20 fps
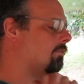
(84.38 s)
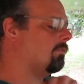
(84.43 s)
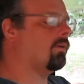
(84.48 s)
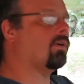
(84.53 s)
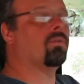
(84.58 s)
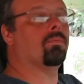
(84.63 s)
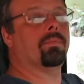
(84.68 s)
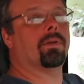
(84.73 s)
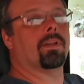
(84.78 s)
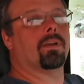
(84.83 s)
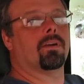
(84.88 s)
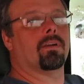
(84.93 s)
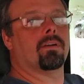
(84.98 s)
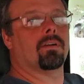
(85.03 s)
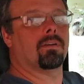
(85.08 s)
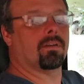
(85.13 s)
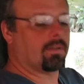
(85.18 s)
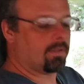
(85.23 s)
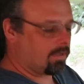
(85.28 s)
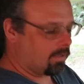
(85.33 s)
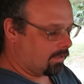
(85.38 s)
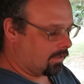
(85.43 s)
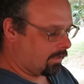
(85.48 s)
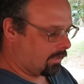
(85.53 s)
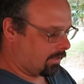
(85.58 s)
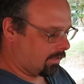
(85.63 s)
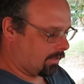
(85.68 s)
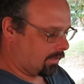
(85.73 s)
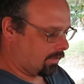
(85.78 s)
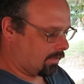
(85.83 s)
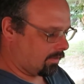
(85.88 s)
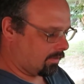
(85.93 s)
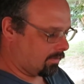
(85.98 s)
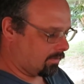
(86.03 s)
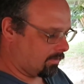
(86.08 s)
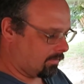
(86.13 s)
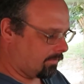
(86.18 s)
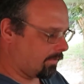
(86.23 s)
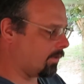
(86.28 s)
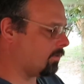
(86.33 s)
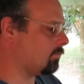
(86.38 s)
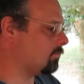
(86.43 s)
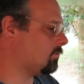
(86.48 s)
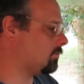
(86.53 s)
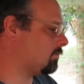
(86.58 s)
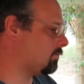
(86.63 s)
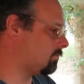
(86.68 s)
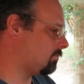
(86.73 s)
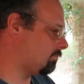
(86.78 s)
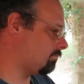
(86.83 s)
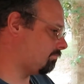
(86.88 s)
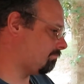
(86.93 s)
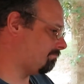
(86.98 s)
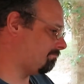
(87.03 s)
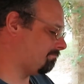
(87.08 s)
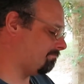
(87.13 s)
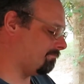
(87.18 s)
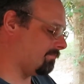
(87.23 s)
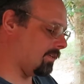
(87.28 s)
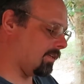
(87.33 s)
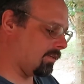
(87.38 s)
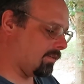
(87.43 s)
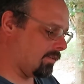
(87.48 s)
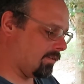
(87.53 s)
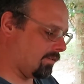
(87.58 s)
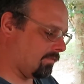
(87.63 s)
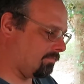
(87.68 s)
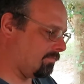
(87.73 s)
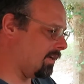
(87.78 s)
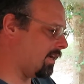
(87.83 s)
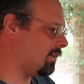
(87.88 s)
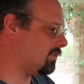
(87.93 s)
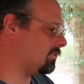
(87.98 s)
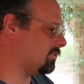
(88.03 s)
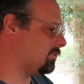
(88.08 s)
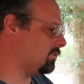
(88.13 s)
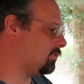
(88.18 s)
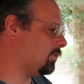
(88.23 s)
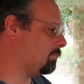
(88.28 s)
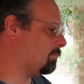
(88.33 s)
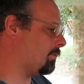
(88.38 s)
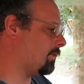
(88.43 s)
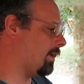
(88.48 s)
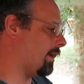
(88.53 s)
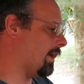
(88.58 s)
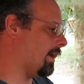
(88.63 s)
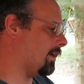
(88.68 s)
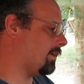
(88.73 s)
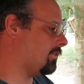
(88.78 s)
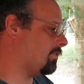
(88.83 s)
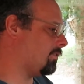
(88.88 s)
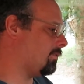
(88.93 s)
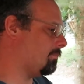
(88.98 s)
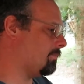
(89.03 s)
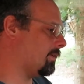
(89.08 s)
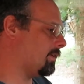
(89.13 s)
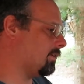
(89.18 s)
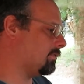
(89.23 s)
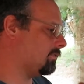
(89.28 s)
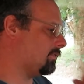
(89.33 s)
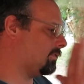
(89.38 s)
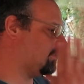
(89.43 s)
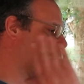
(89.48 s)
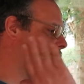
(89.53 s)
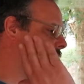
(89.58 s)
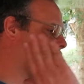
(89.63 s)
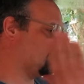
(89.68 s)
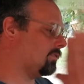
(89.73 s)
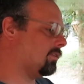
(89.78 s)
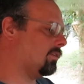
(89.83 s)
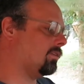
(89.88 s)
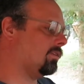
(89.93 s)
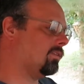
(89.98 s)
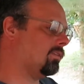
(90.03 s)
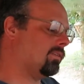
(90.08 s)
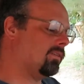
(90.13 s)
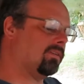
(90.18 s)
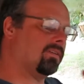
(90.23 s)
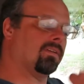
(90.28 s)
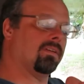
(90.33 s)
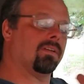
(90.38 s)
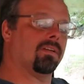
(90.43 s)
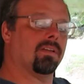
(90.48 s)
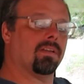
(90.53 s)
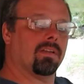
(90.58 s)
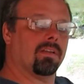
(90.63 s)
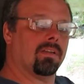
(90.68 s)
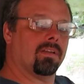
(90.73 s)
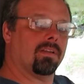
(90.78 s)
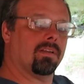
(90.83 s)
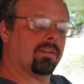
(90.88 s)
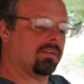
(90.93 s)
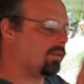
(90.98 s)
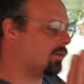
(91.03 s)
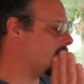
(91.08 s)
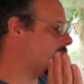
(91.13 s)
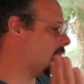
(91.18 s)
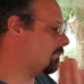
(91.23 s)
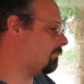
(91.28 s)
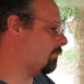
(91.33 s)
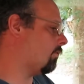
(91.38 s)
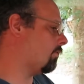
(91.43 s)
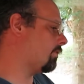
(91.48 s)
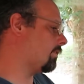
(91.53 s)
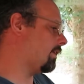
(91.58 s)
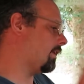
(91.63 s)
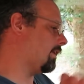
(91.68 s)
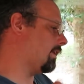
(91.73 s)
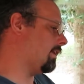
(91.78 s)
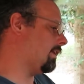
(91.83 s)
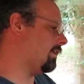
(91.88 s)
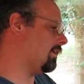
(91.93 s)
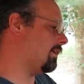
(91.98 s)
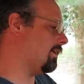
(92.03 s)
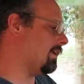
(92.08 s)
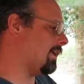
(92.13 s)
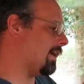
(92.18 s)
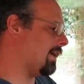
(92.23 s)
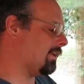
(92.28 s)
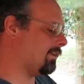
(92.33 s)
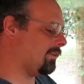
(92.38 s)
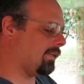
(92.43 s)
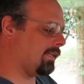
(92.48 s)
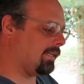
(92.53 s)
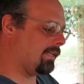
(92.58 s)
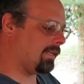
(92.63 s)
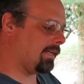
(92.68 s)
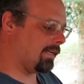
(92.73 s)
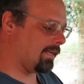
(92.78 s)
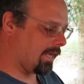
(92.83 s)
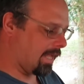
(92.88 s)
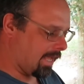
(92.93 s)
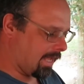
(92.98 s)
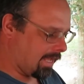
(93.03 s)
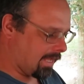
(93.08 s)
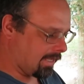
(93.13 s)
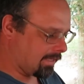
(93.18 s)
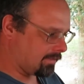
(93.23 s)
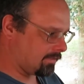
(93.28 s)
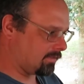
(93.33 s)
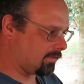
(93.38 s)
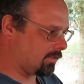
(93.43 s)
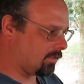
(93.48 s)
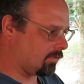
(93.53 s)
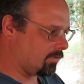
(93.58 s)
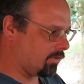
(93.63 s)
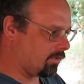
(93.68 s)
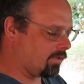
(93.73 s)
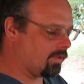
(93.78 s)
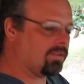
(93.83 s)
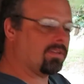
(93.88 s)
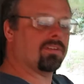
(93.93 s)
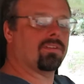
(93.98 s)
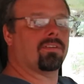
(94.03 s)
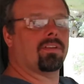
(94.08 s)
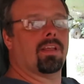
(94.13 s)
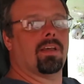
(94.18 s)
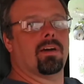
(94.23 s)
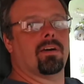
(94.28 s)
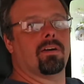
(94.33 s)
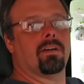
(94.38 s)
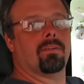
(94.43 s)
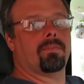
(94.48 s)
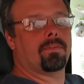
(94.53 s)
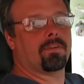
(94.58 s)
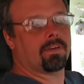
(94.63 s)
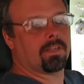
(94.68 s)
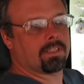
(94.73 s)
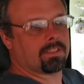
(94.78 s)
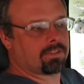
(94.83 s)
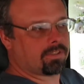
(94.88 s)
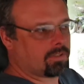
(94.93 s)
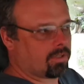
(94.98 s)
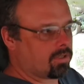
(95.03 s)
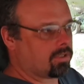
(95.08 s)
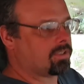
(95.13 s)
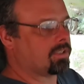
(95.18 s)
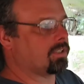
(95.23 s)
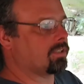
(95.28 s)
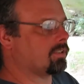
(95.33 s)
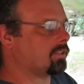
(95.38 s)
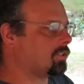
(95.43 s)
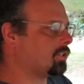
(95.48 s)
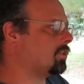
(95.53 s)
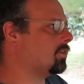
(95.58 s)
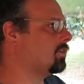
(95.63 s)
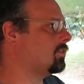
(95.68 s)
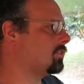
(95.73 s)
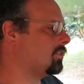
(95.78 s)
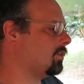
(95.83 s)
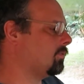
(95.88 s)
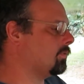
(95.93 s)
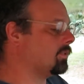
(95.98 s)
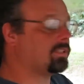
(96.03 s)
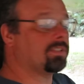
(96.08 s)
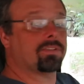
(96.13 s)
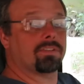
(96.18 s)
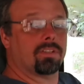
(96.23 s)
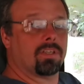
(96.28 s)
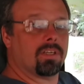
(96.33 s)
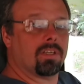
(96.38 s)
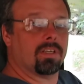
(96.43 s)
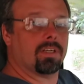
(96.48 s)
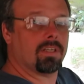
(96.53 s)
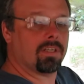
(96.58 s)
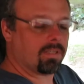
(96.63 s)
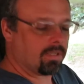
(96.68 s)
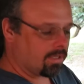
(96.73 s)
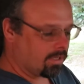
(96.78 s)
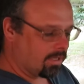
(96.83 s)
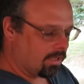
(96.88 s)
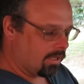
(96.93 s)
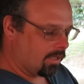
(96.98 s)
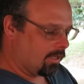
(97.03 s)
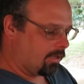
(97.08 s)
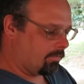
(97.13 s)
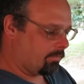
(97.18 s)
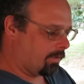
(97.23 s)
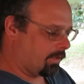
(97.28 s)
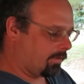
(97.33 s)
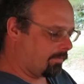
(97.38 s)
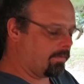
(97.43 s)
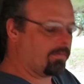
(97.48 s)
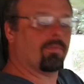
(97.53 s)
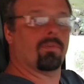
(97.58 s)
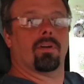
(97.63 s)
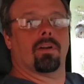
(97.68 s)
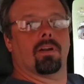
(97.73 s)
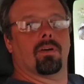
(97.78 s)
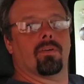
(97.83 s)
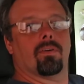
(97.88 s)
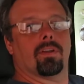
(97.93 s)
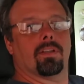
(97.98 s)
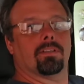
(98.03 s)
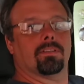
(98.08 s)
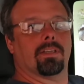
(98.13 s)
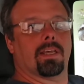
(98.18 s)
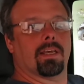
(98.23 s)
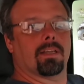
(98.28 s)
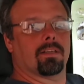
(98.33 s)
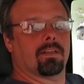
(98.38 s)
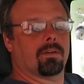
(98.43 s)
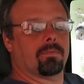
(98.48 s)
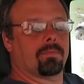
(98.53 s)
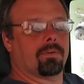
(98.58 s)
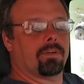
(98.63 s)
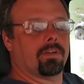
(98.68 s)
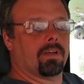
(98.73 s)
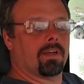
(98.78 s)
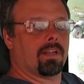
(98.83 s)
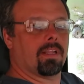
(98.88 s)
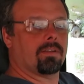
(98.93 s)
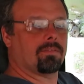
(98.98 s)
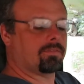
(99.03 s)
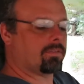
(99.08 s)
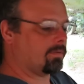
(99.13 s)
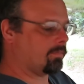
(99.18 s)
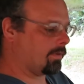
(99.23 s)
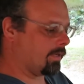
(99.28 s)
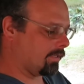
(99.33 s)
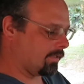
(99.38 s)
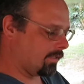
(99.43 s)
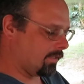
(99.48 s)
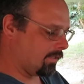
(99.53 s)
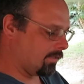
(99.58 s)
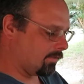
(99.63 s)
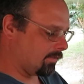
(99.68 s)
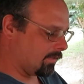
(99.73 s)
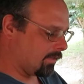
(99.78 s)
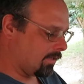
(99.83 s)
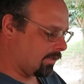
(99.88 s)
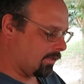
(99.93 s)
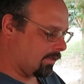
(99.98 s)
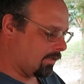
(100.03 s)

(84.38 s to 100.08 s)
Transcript: voltmeter. The volts are not super accurate because it's just got 14 and 19 and 9, so you can just tell if you're discharging or charging, which is good. But if you want to know an exact number, you got to have something like this.